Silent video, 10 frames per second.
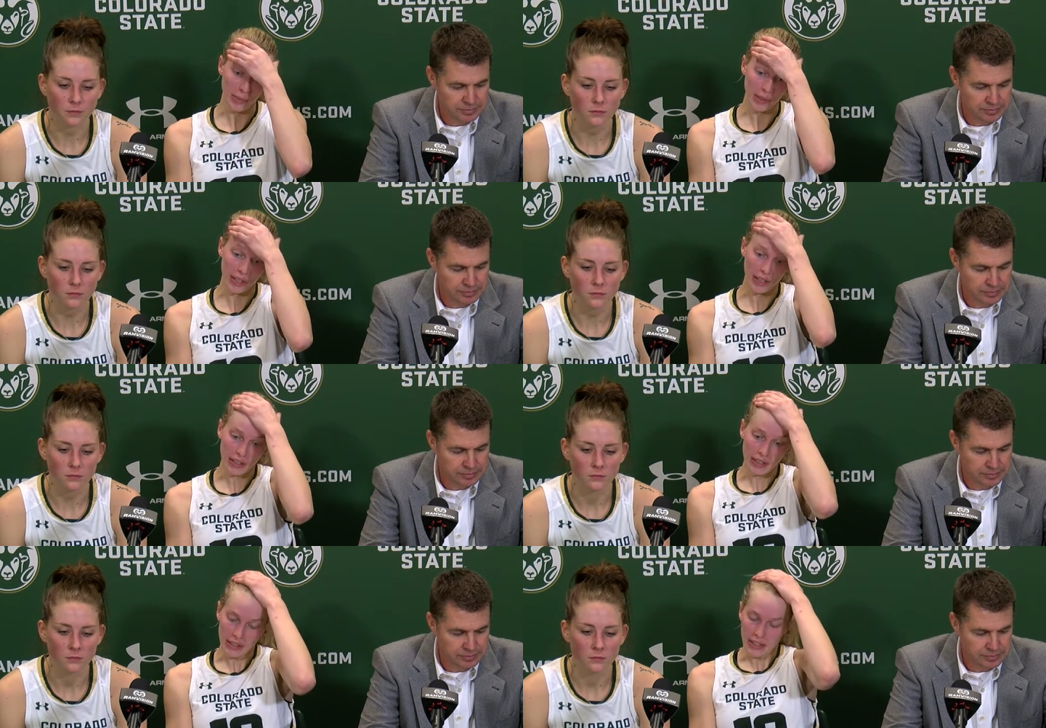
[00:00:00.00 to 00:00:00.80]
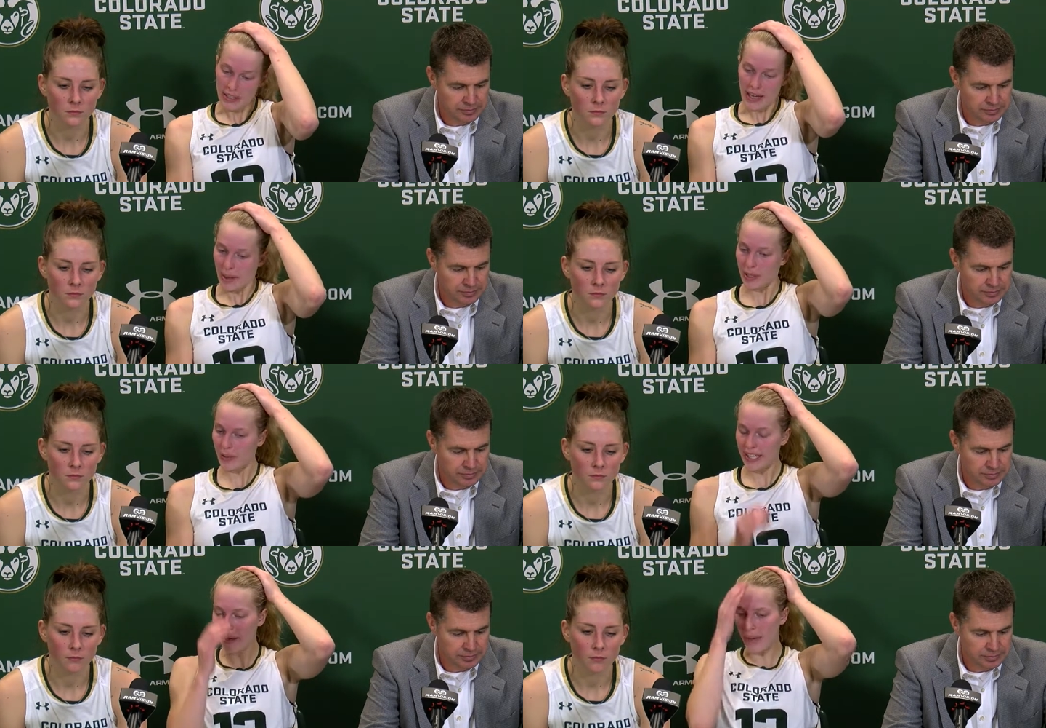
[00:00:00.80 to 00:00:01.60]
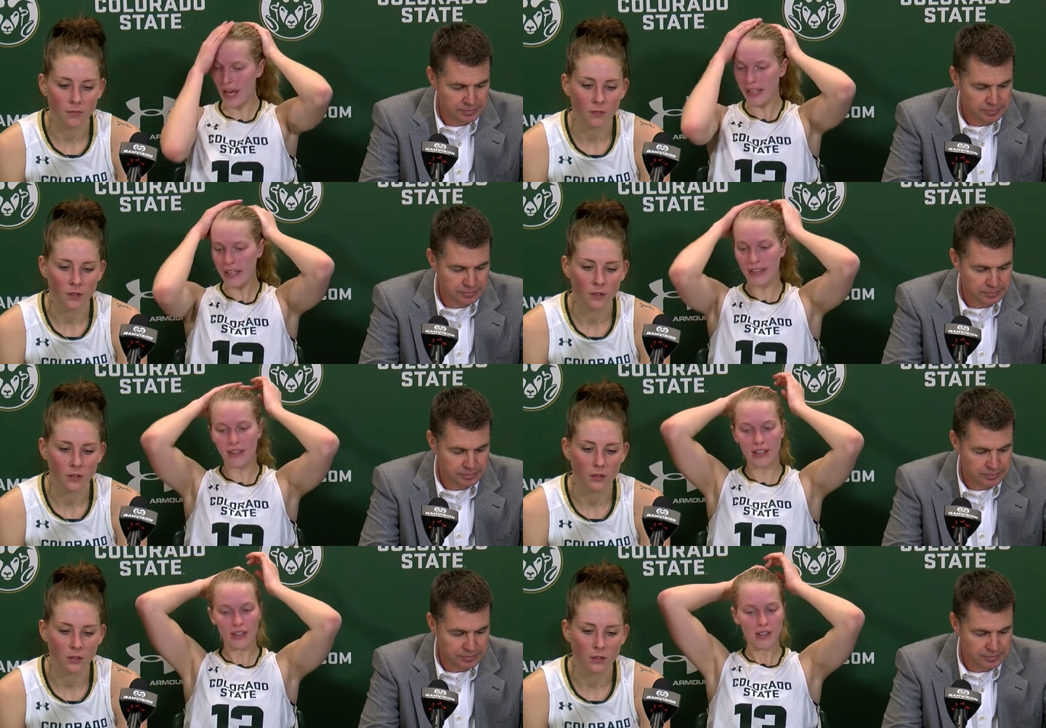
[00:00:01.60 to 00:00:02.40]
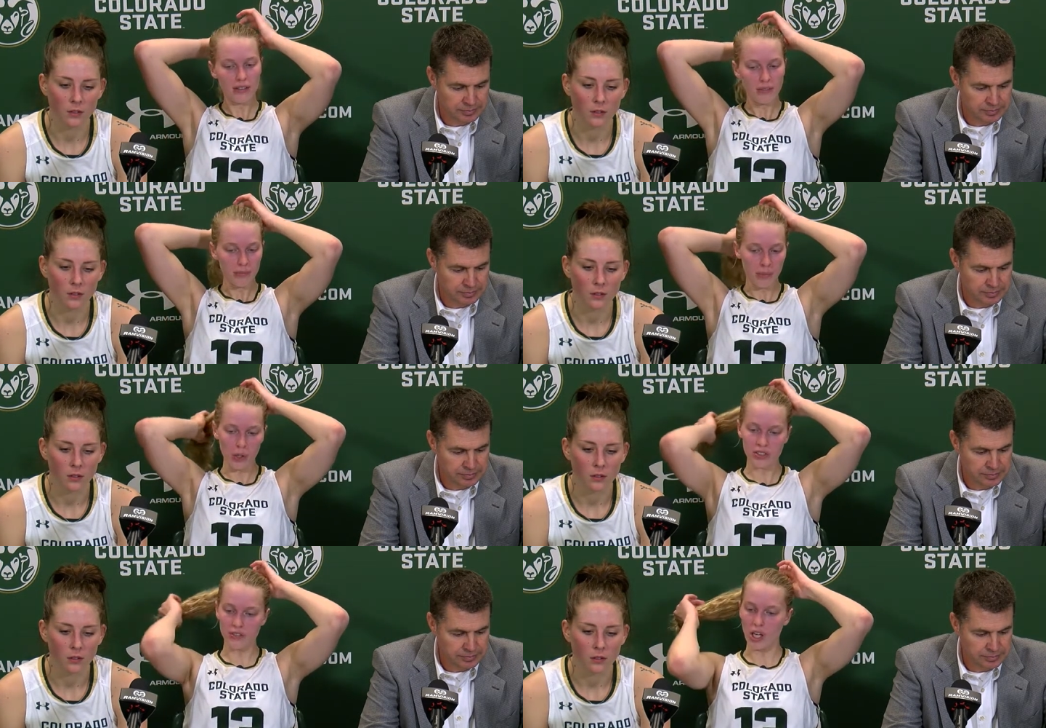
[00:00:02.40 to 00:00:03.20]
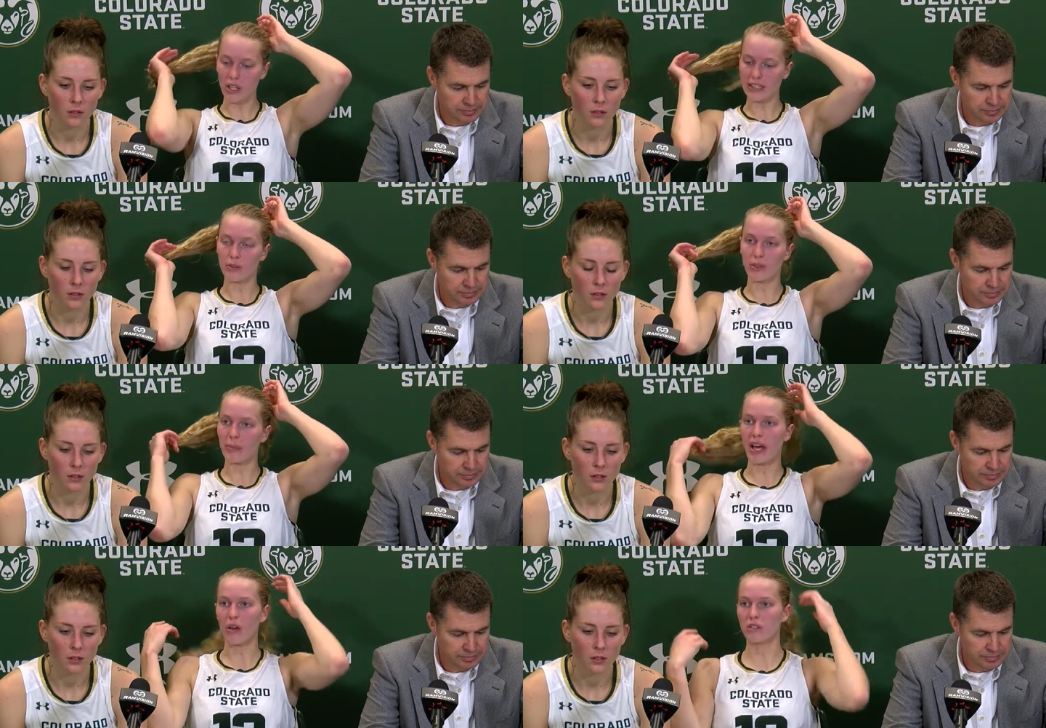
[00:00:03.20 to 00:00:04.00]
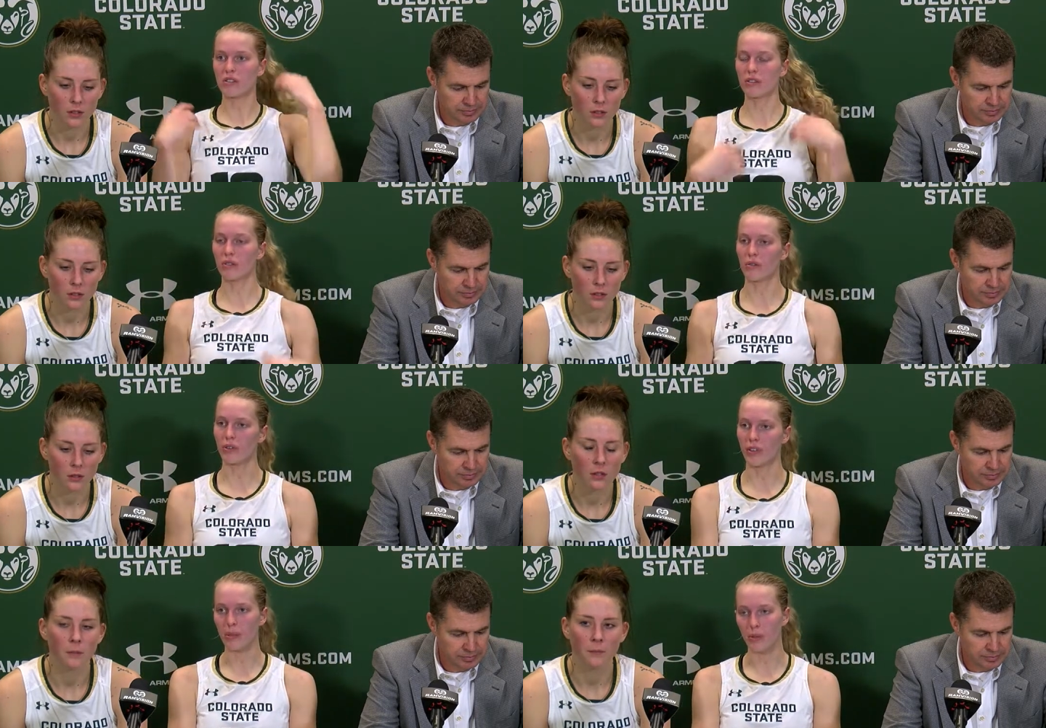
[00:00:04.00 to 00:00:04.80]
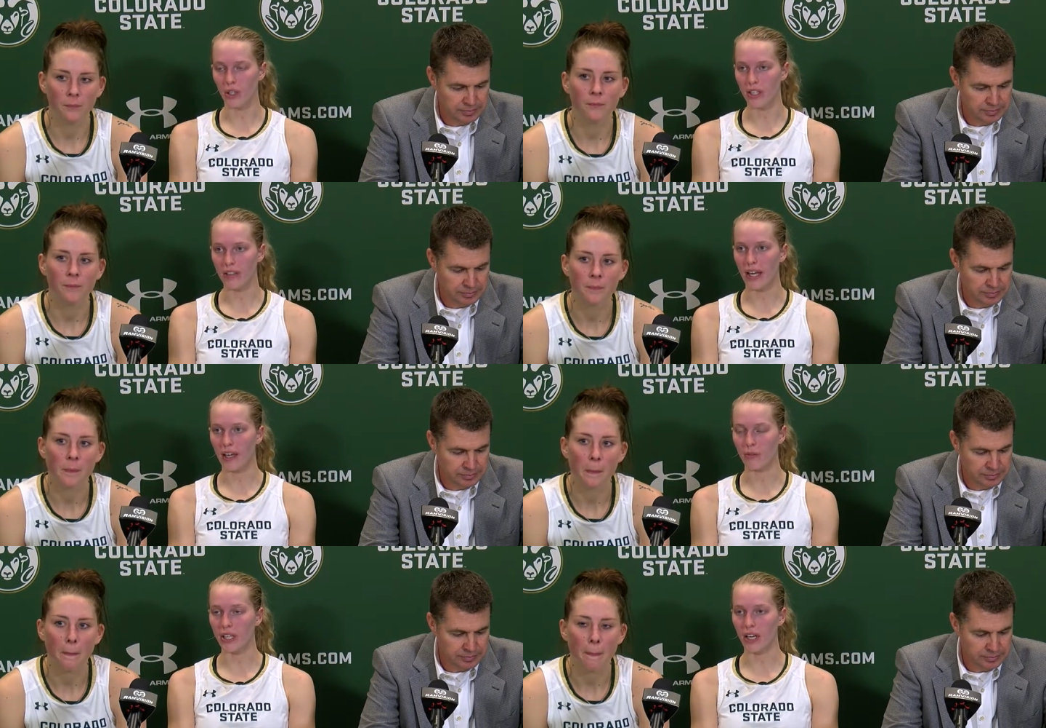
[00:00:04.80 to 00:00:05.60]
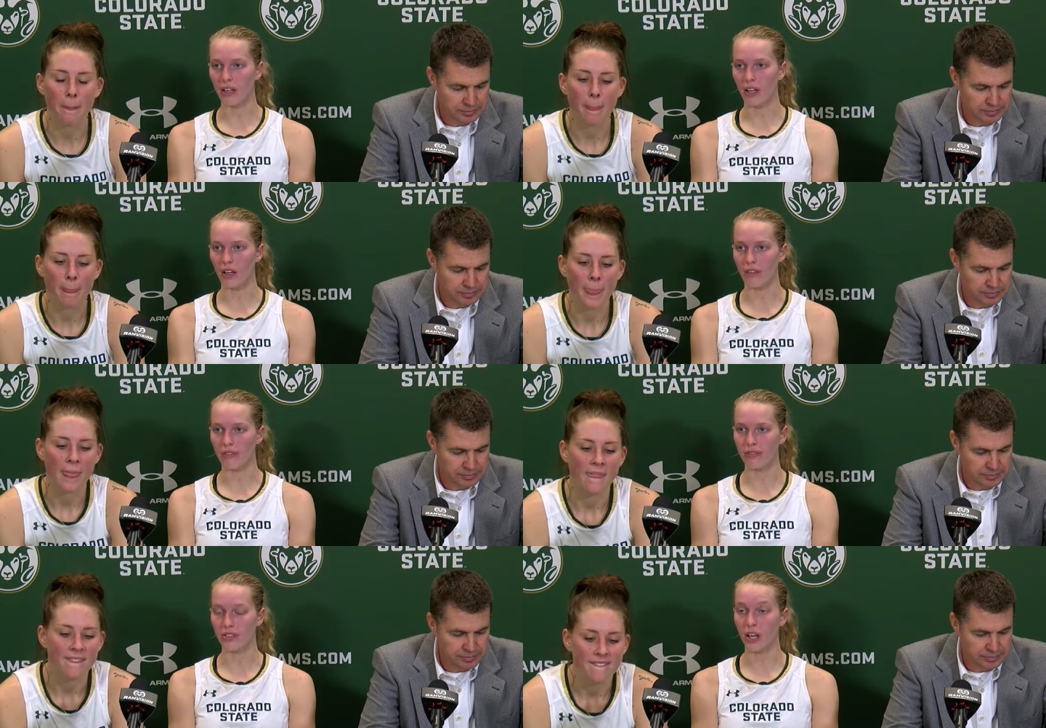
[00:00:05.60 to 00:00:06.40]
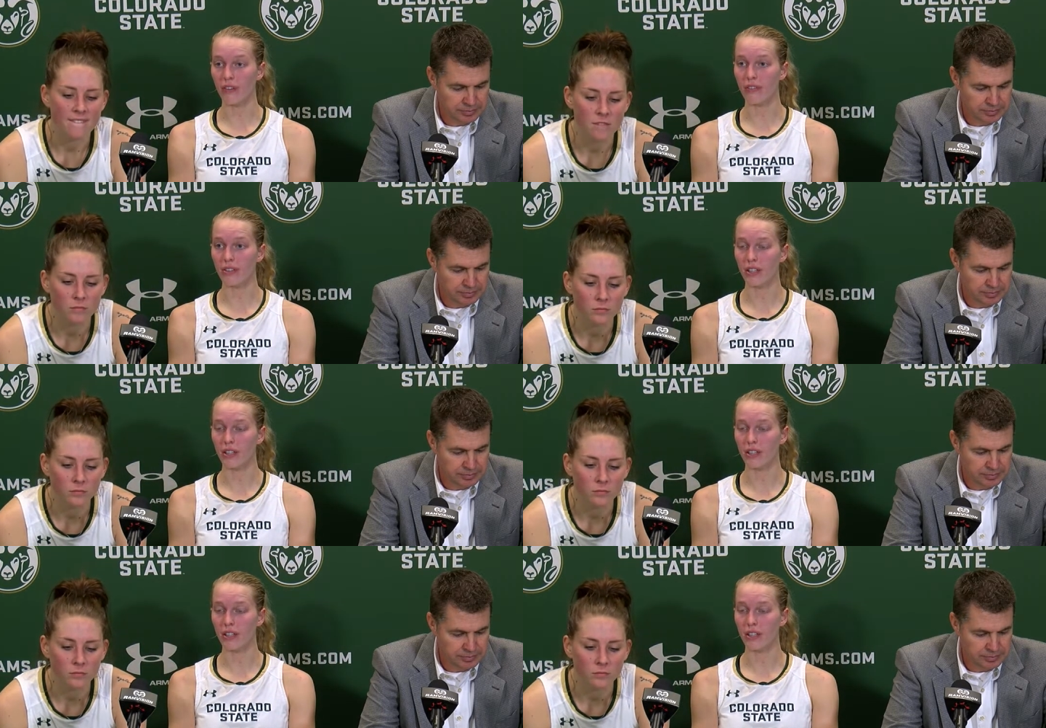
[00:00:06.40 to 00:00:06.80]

Speaker 1: But I mean, we came back, and I think most of all, like the rebounds were really important mm -hmm. in mm-hmm. the end. We got a lot of tough